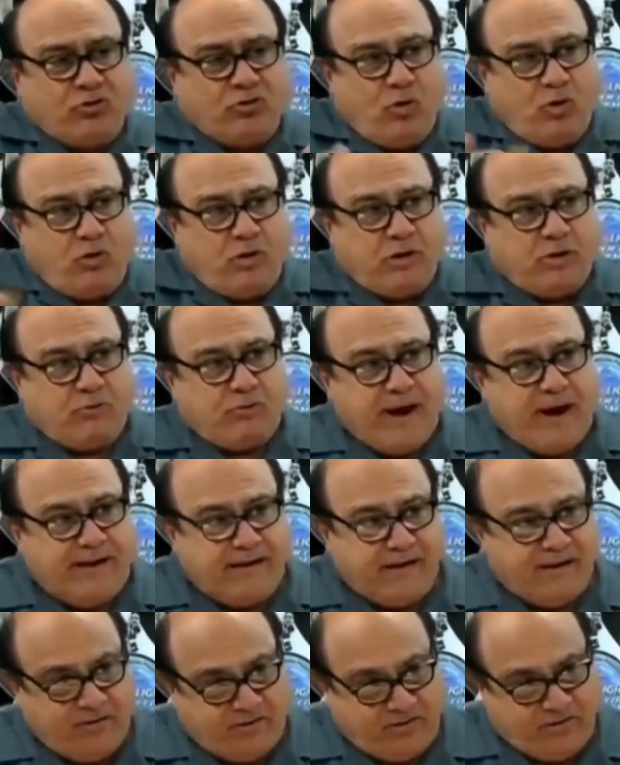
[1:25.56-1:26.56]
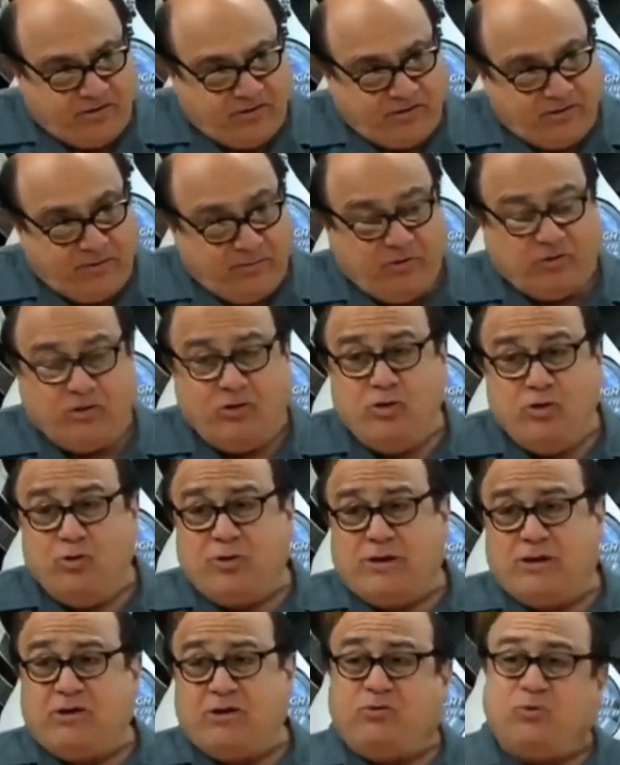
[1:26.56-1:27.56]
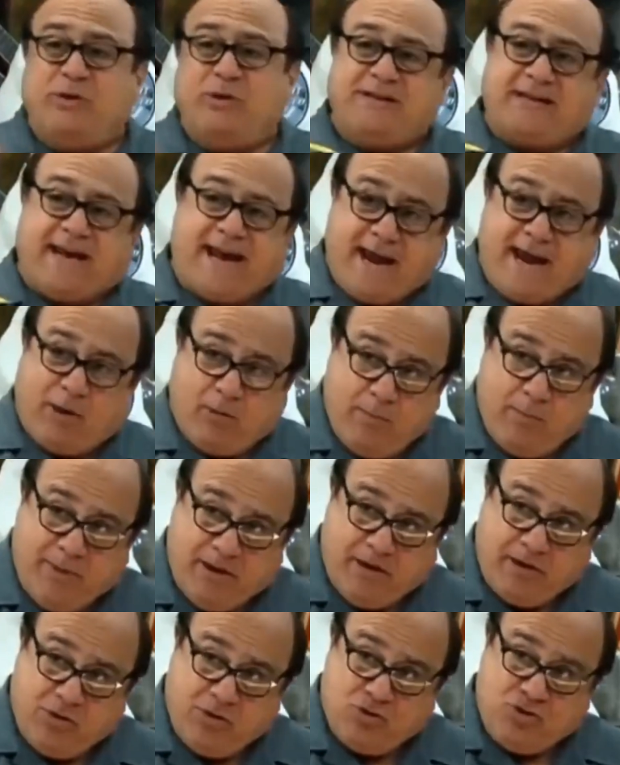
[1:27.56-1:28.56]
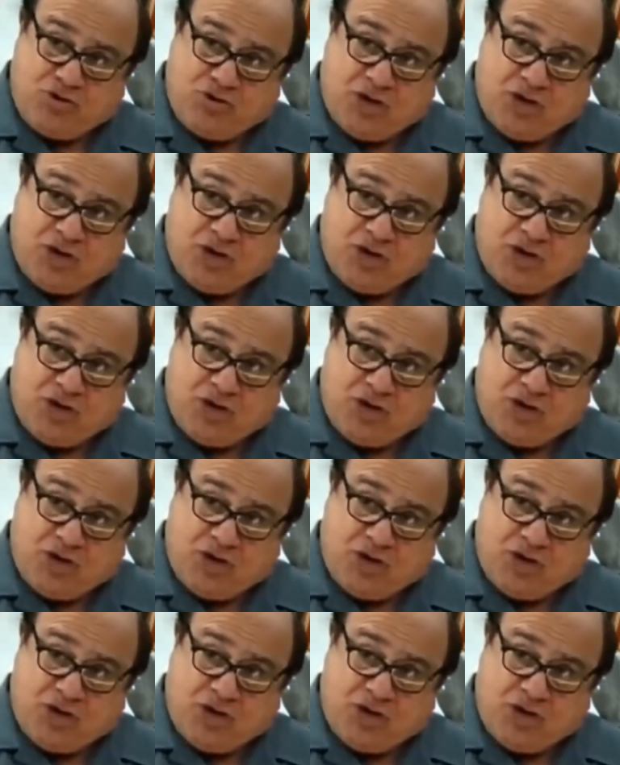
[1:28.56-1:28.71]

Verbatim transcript: us all on a ranking system so you kids would care about your